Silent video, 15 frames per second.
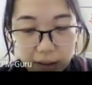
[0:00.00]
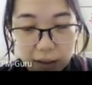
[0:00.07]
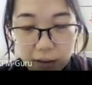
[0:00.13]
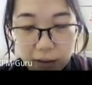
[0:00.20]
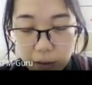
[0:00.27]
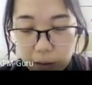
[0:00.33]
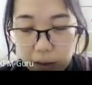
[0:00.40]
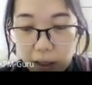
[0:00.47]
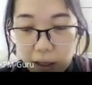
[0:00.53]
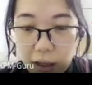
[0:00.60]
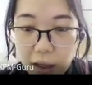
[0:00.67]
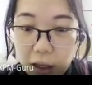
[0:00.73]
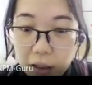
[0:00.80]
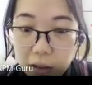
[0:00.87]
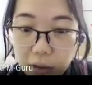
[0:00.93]
Okay,
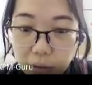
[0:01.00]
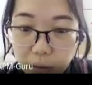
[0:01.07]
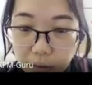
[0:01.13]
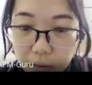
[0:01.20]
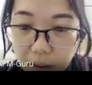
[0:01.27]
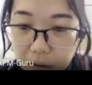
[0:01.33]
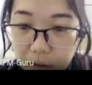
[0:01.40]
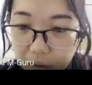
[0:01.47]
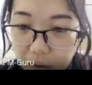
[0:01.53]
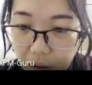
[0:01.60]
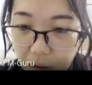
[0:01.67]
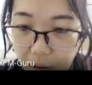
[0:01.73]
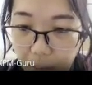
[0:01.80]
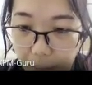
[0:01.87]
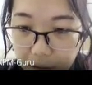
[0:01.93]
you don't need to
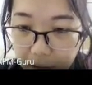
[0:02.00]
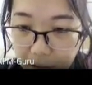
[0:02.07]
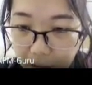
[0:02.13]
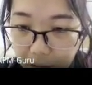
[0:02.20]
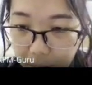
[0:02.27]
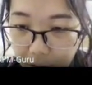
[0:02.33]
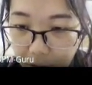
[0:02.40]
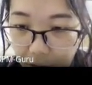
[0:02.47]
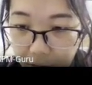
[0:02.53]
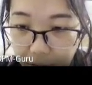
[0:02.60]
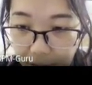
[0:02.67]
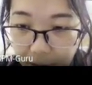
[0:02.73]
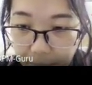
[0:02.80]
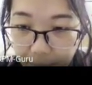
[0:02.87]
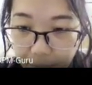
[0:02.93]
talk about the thermal
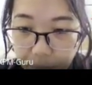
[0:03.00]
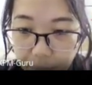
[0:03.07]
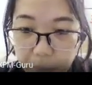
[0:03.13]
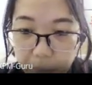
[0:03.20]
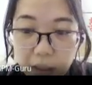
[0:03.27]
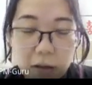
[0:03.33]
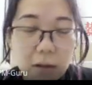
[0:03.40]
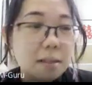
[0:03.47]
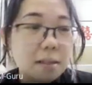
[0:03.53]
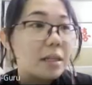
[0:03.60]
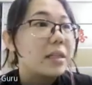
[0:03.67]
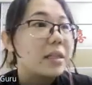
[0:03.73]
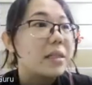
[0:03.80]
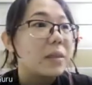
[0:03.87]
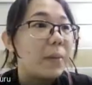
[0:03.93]
contact because
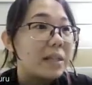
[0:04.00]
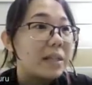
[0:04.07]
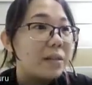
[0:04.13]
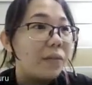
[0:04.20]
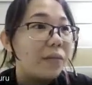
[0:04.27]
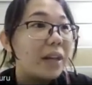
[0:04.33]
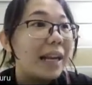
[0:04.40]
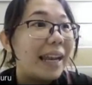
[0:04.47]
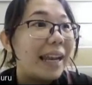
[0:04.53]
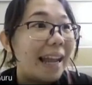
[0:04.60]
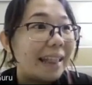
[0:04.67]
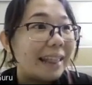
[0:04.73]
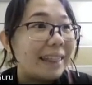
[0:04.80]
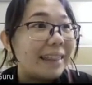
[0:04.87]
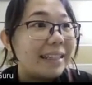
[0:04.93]
in specific
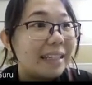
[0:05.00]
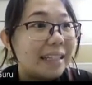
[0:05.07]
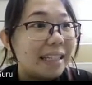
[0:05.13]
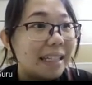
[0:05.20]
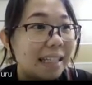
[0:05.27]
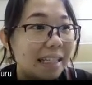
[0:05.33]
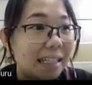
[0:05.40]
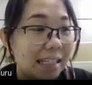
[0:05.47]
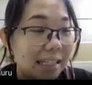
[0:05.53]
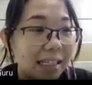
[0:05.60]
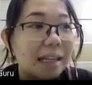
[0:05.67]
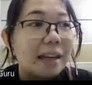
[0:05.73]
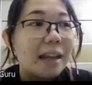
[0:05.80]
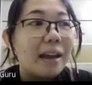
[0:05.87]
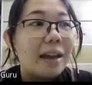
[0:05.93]
latent
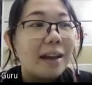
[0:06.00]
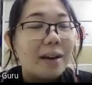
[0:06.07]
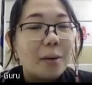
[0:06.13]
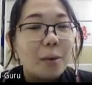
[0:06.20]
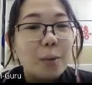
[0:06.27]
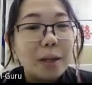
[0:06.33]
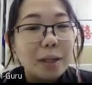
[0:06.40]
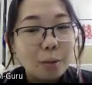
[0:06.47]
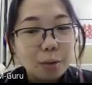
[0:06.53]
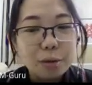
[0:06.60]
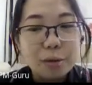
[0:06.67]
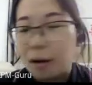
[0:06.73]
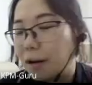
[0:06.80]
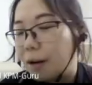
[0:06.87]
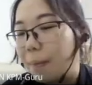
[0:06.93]
heat, we don't
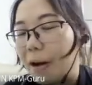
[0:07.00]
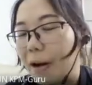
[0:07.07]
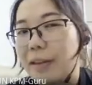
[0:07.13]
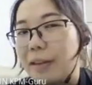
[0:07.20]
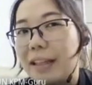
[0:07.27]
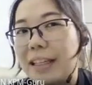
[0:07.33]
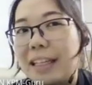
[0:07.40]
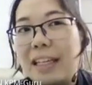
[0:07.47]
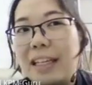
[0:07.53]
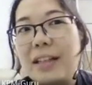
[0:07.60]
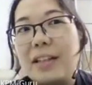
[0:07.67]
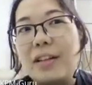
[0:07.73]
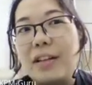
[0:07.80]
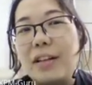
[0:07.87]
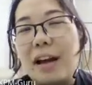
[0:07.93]
talk about the heat
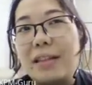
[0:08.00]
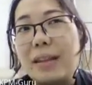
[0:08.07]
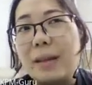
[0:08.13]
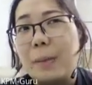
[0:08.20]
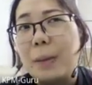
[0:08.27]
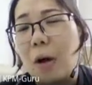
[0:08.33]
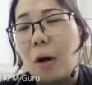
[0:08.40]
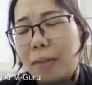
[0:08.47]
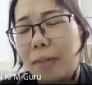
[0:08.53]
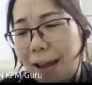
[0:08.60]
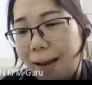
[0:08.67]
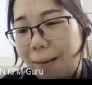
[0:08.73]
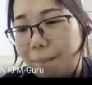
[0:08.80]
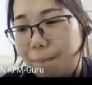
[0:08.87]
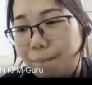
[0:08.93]
thermal
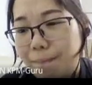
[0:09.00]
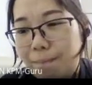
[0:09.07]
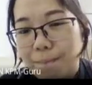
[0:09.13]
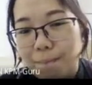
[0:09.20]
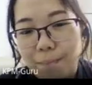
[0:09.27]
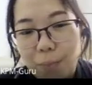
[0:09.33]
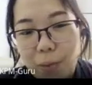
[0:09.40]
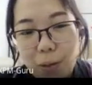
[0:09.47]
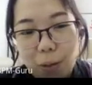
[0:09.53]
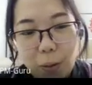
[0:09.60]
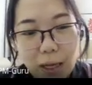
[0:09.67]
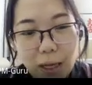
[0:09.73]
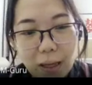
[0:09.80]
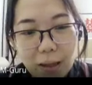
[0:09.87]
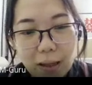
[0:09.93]
contact.
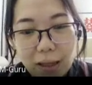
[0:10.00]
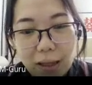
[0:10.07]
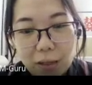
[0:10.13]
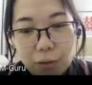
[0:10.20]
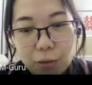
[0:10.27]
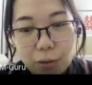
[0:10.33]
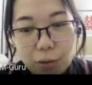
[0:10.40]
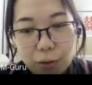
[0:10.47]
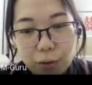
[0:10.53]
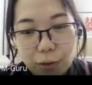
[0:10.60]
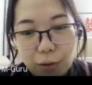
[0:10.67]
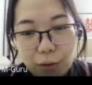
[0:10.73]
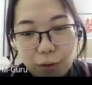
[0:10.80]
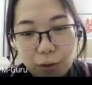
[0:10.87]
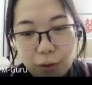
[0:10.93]
Okay,
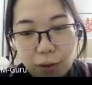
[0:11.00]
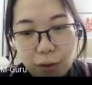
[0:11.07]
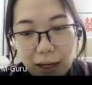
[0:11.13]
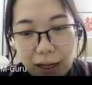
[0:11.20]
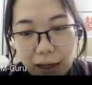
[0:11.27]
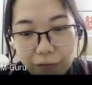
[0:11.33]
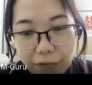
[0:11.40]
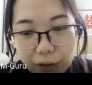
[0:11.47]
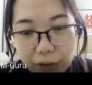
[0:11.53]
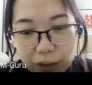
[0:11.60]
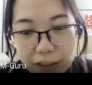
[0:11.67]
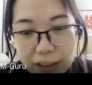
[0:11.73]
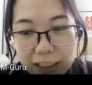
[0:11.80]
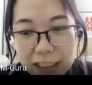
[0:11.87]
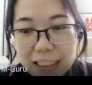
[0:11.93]
so
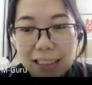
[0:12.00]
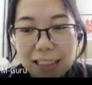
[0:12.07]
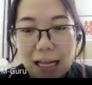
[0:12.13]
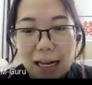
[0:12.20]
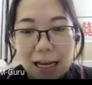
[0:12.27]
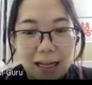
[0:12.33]
unfortunately, salah.